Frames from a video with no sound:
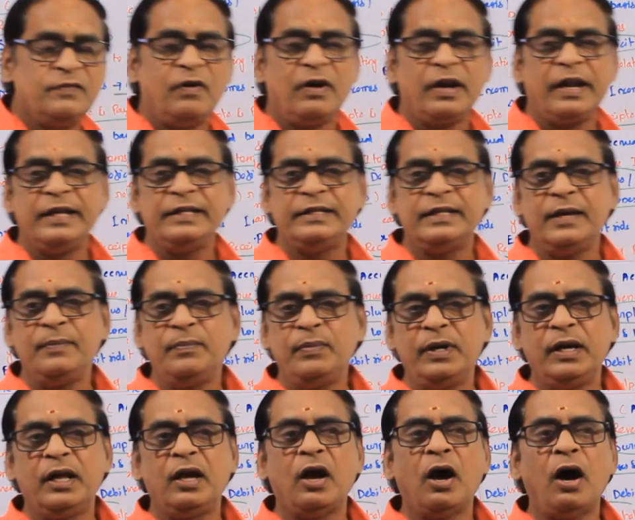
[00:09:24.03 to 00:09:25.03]
For
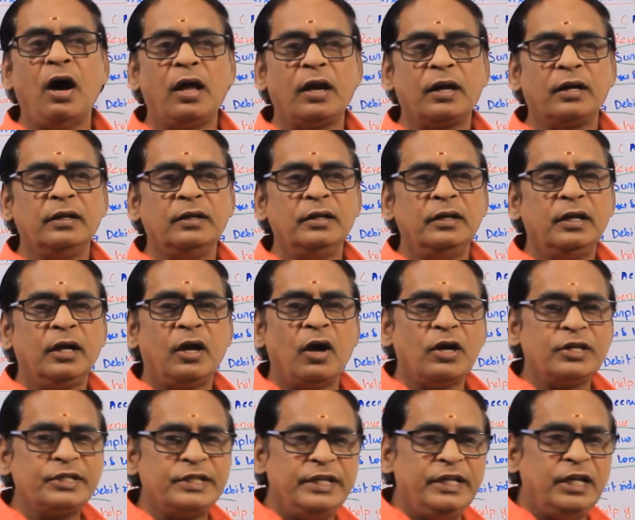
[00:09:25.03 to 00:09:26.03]
example, car
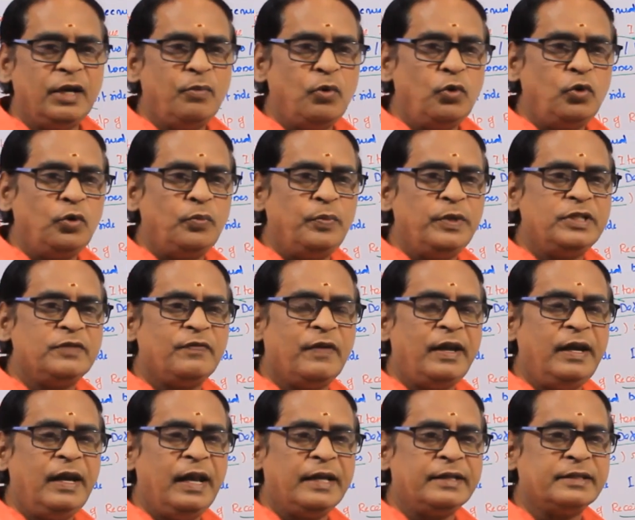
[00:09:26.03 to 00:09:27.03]
costing about rupees
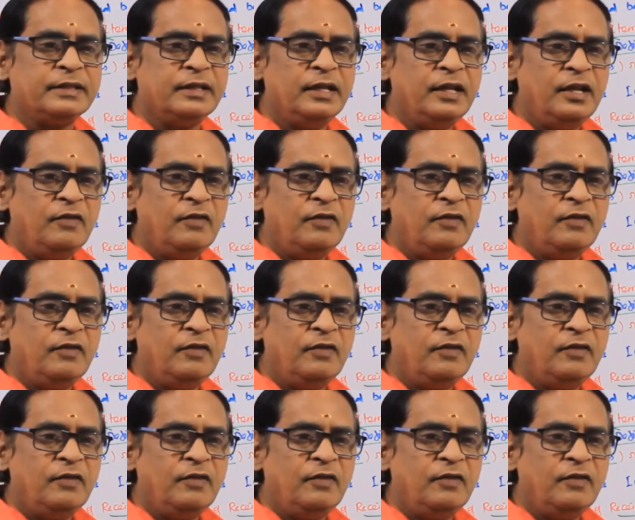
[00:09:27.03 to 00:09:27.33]
5 lakhs.